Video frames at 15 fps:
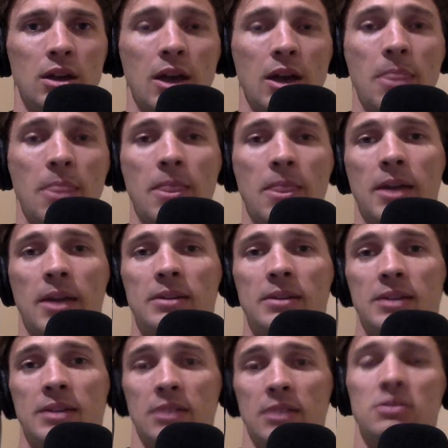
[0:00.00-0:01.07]
and then
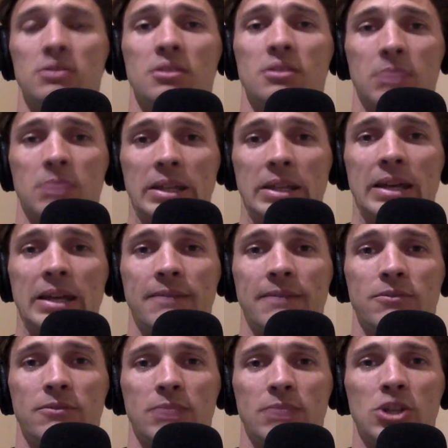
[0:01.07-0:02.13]
tell somebody that
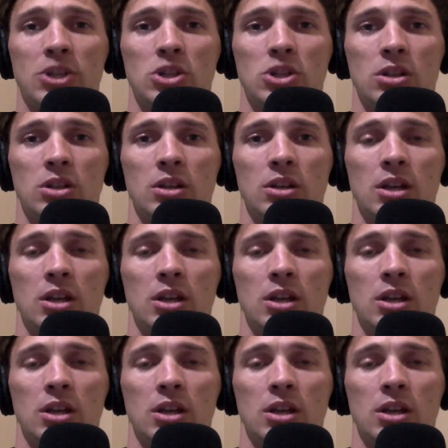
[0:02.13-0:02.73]
information